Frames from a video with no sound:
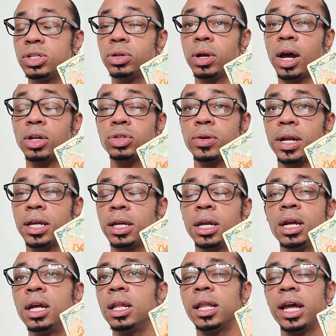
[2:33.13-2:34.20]
You're not trying to
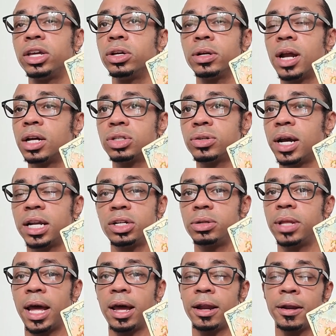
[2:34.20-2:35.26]
like you're not trying to do
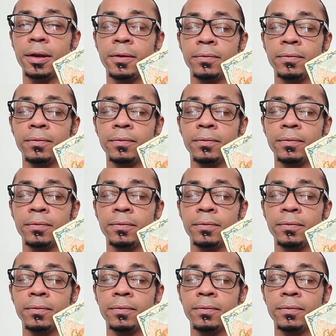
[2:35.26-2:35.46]
that.